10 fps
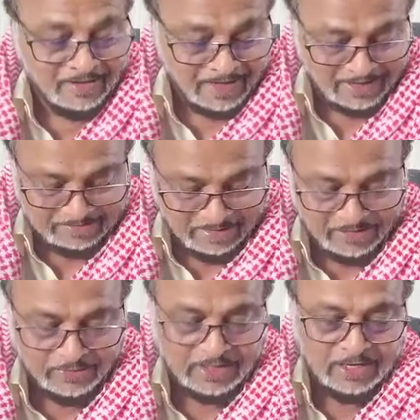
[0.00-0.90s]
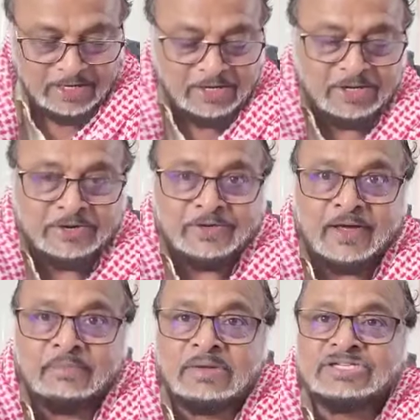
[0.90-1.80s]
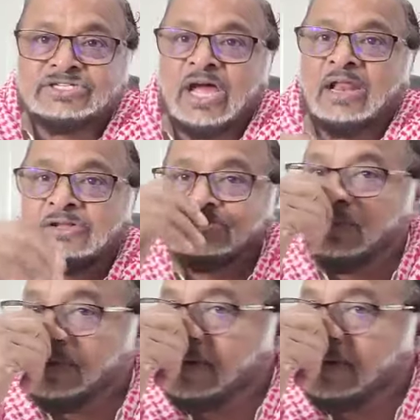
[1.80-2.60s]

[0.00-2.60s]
like my reading and my style and so on,